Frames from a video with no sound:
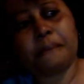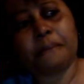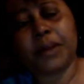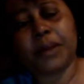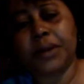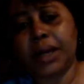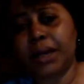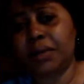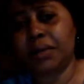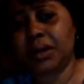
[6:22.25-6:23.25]
the
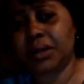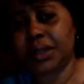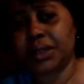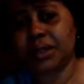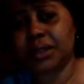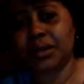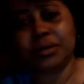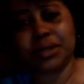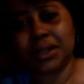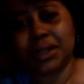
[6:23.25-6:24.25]
Diamond Collection. No,
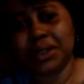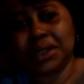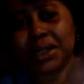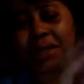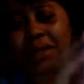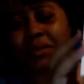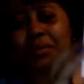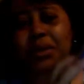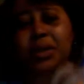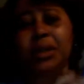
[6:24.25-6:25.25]
it's not diamonds,
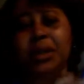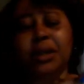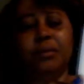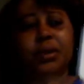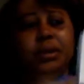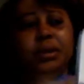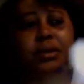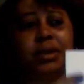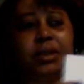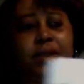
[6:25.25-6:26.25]
but what's
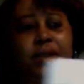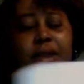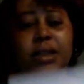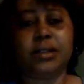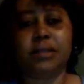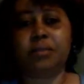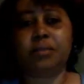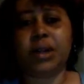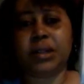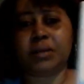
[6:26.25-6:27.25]
inside of the
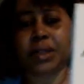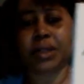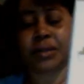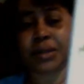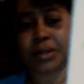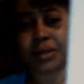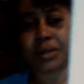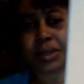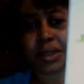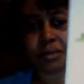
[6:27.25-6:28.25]
box. Wait until you
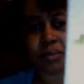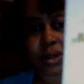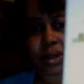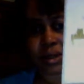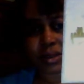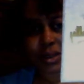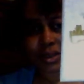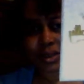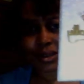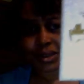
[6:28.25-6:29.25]
see the box.
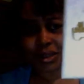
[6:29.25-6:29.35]
Isn't